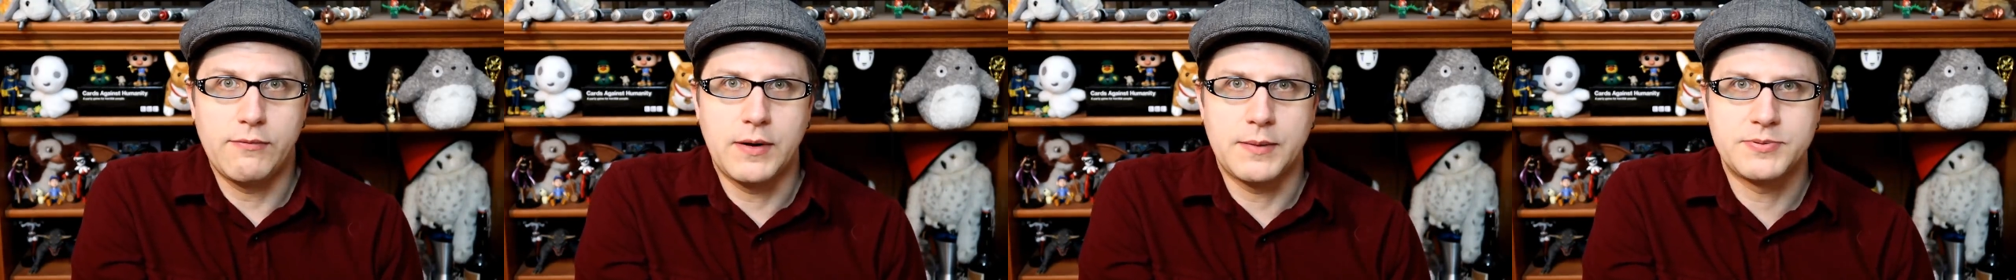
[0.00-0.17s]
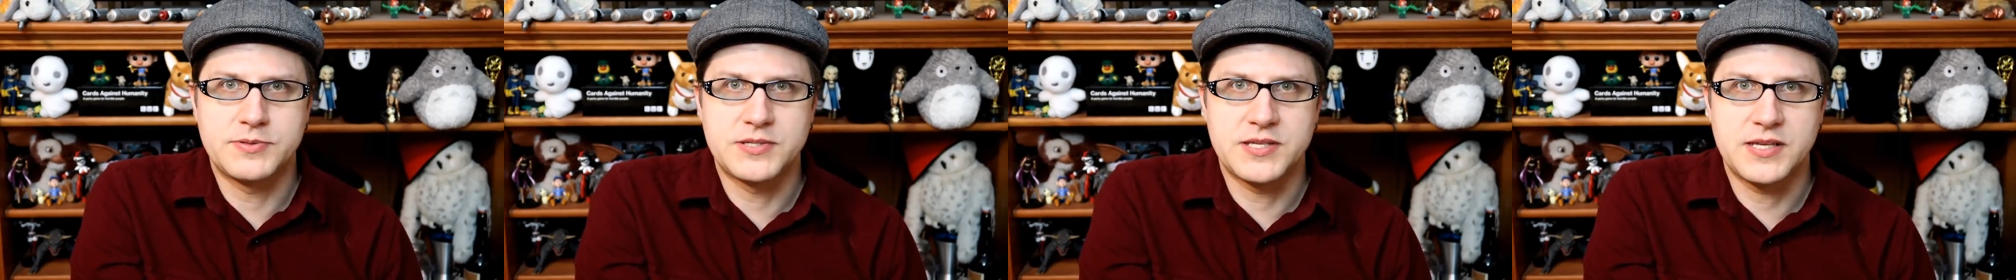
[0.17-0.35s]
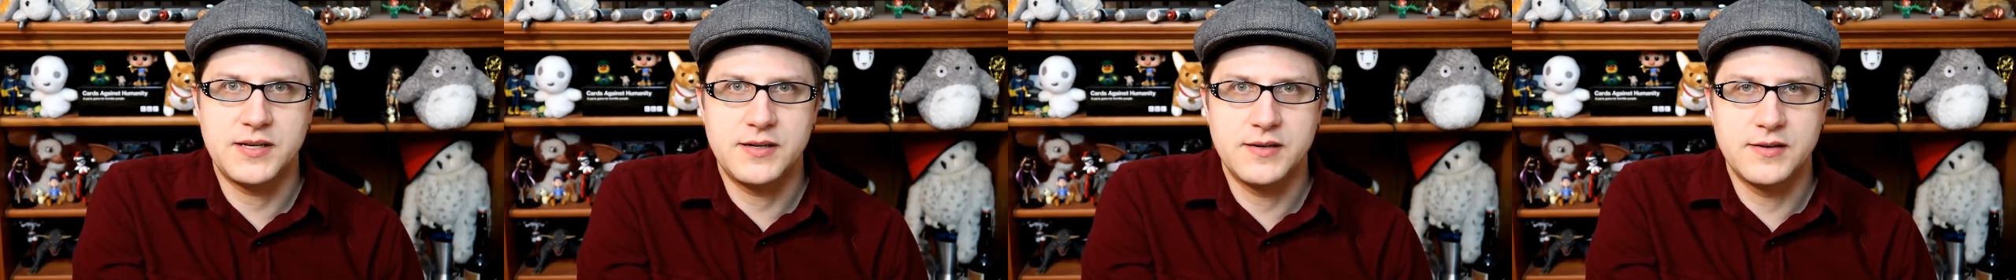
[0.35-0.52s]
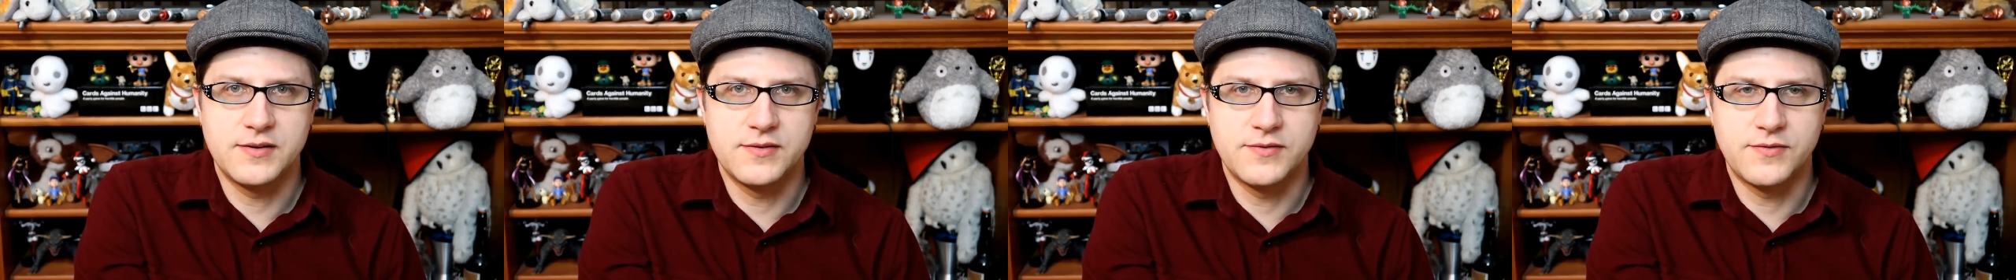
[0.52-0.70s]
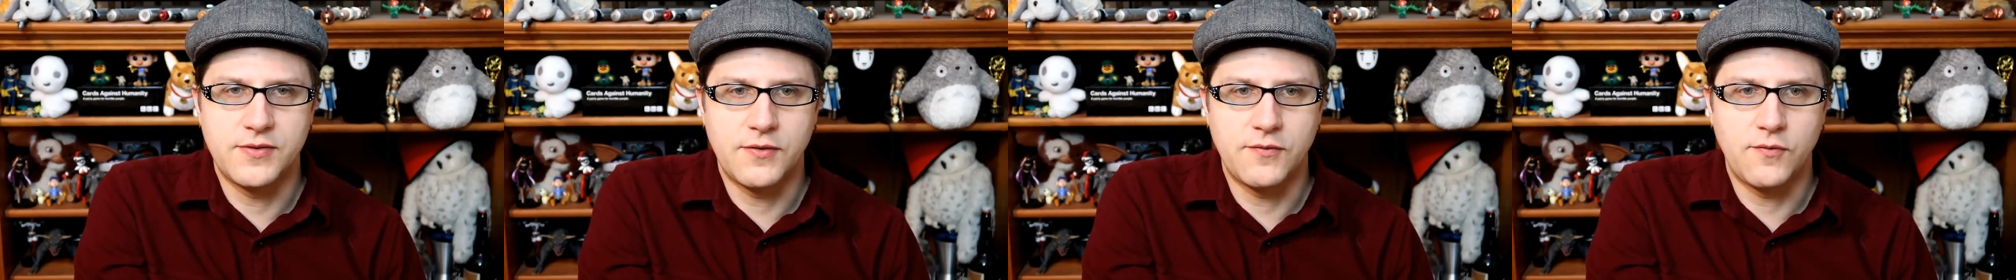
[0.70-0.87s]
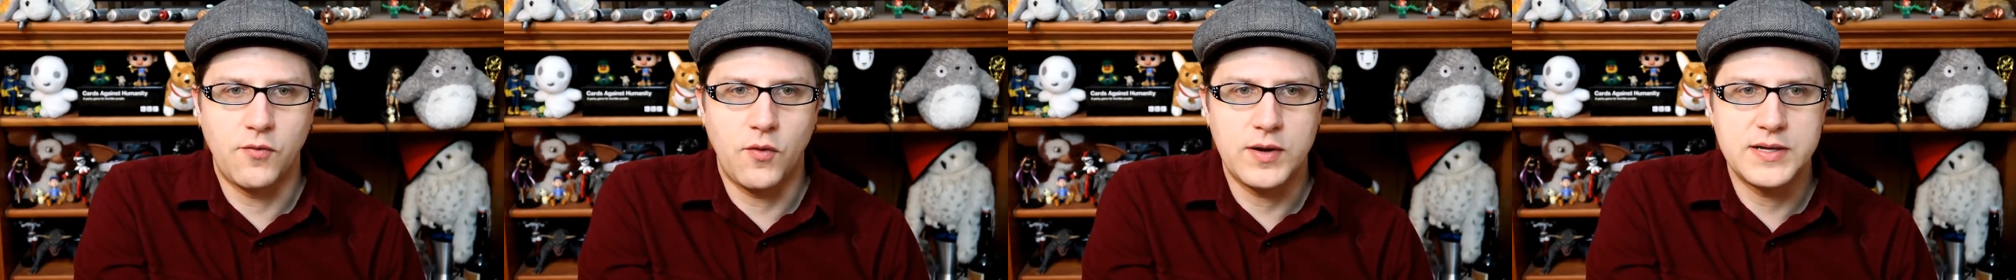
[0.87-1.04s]

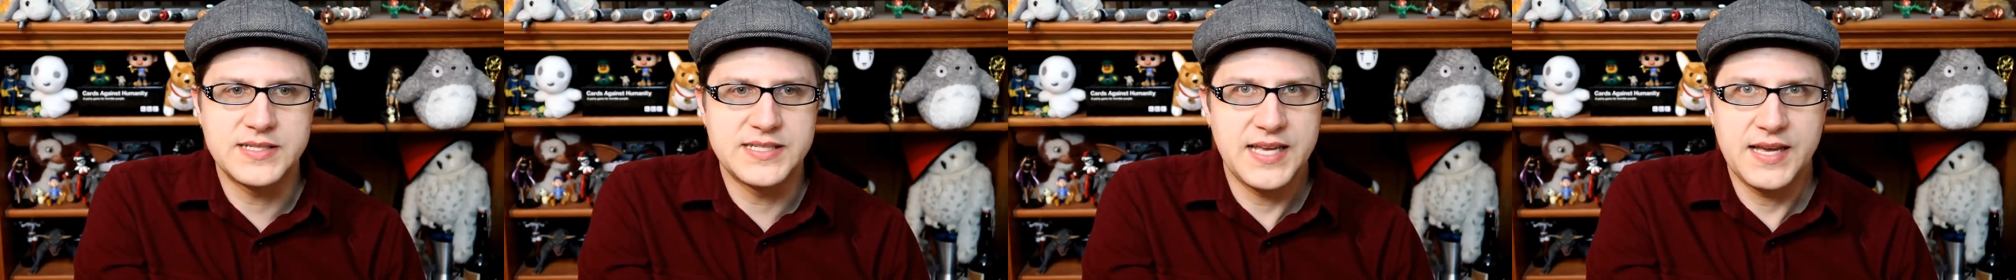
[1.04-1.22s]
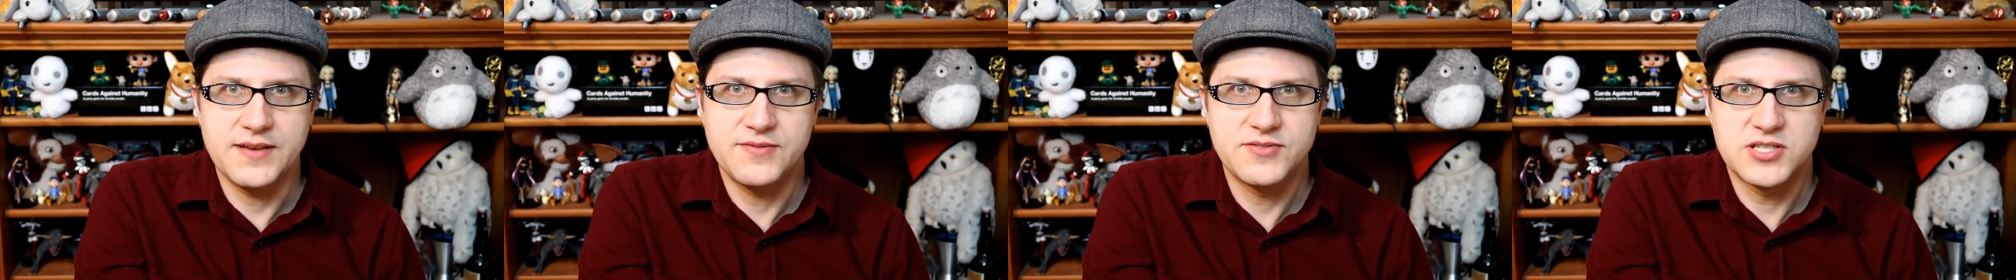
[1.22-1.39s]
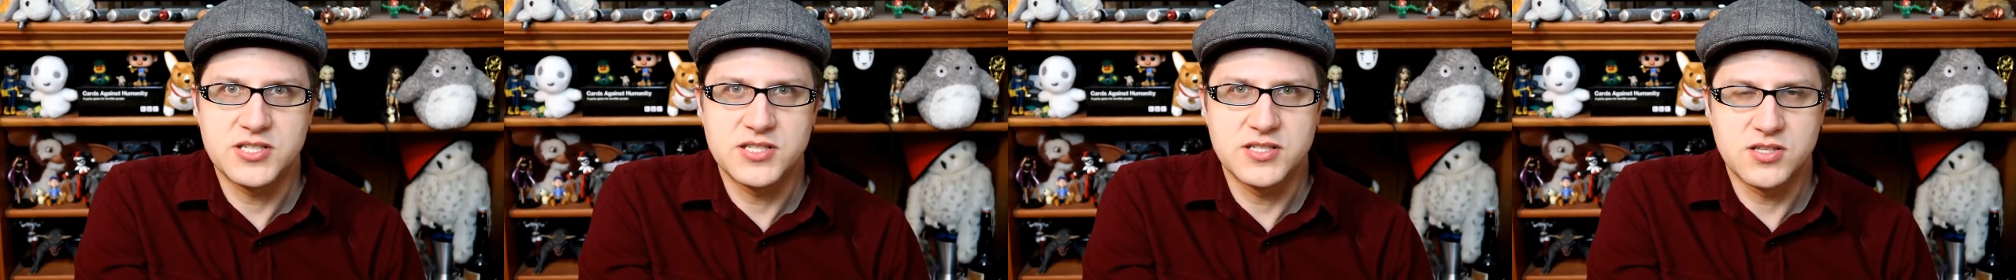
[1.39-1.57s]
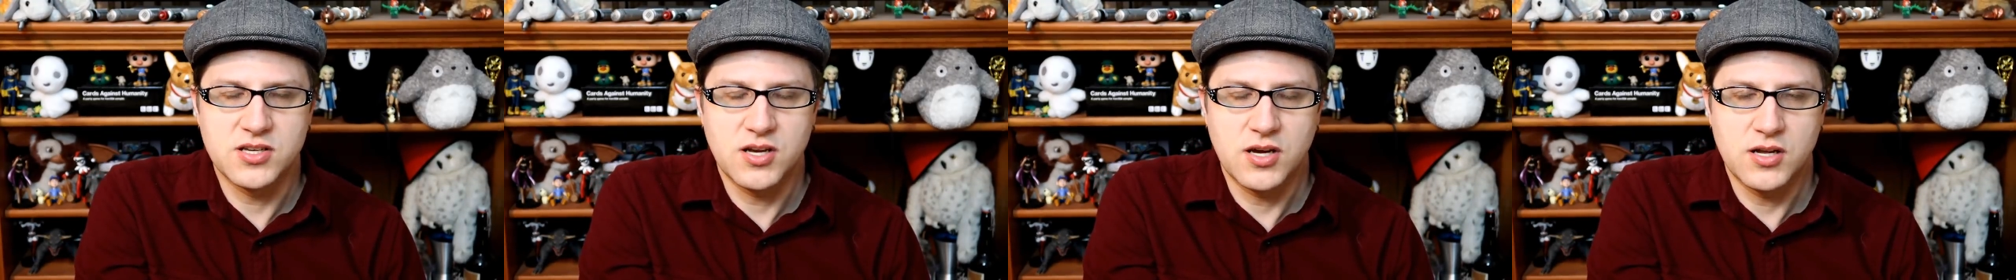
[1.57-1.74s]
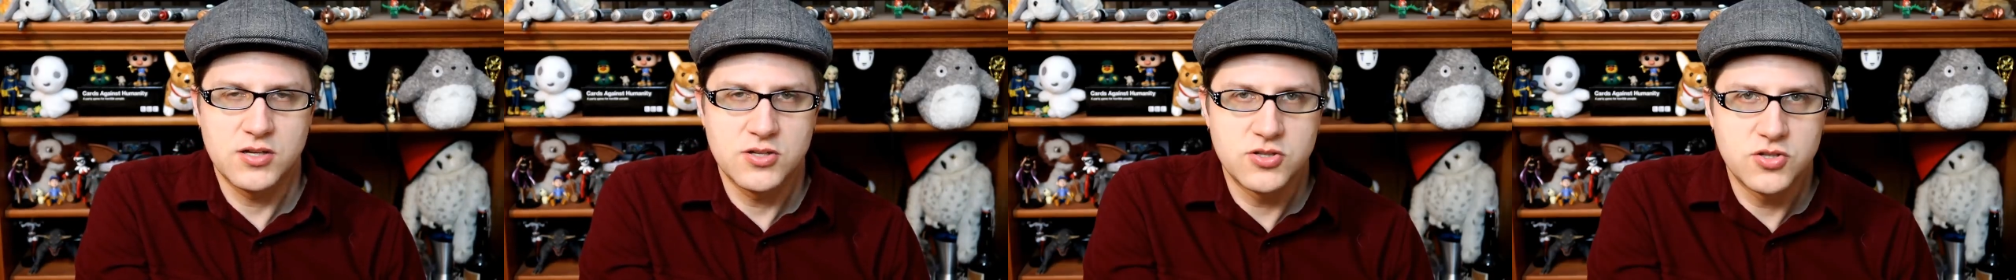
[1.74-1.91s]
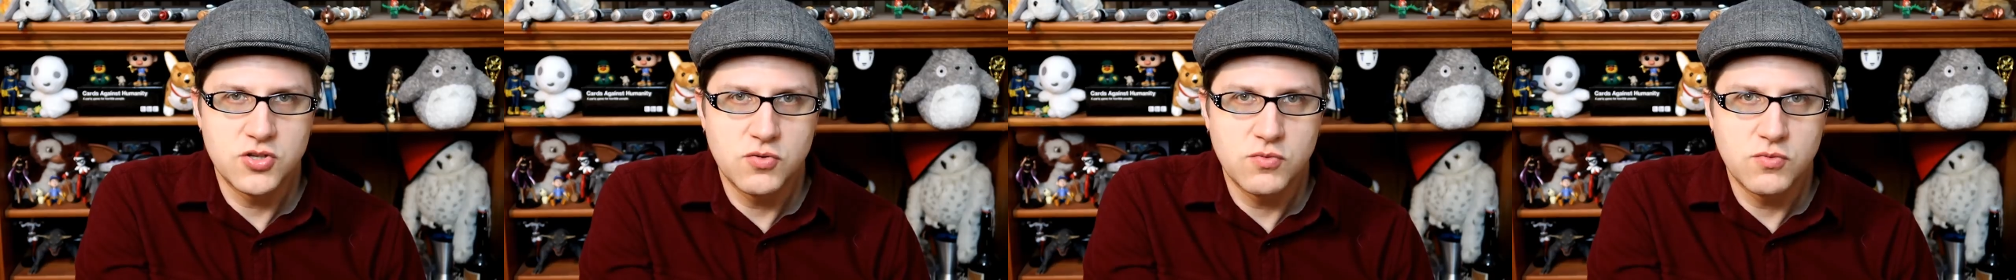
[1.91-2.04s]
representative of what Davison's going to